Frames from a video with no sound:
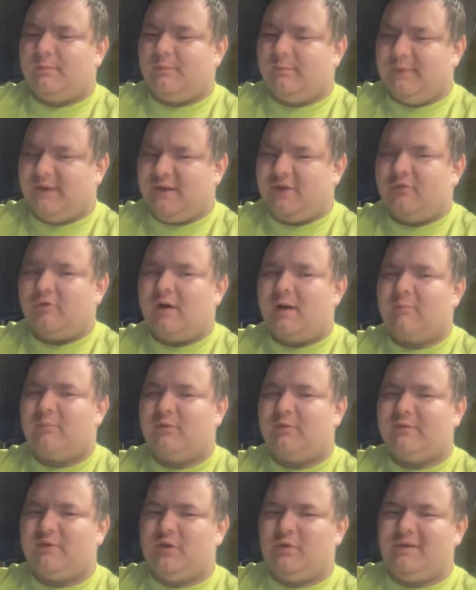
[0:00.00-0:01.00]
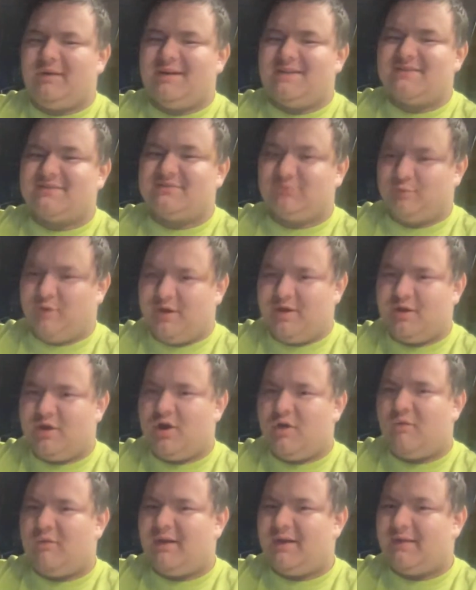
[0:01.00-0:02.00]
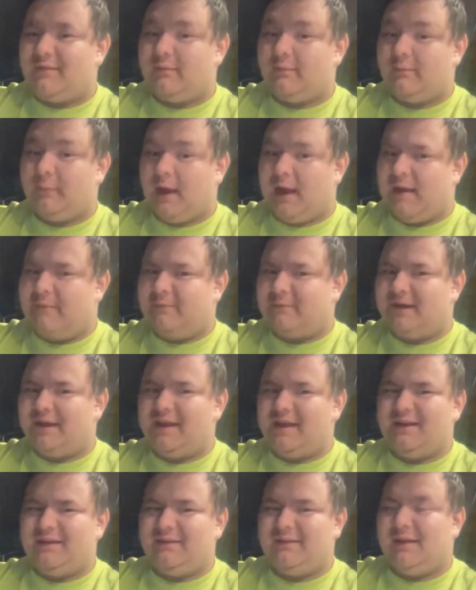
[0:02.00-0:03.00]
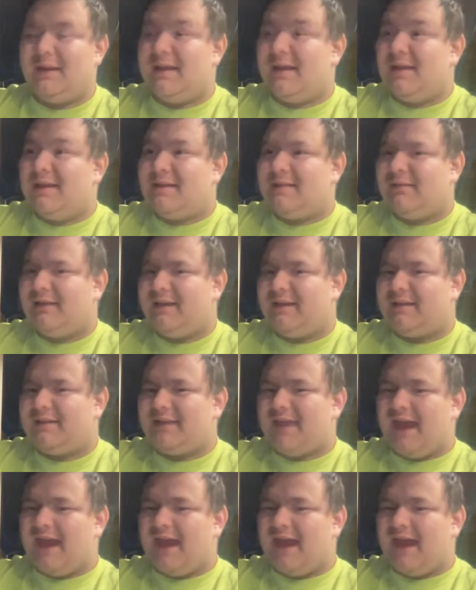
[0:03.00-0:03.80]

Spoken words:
Beatle I'm reviewing is Ringo. Like I'm getting like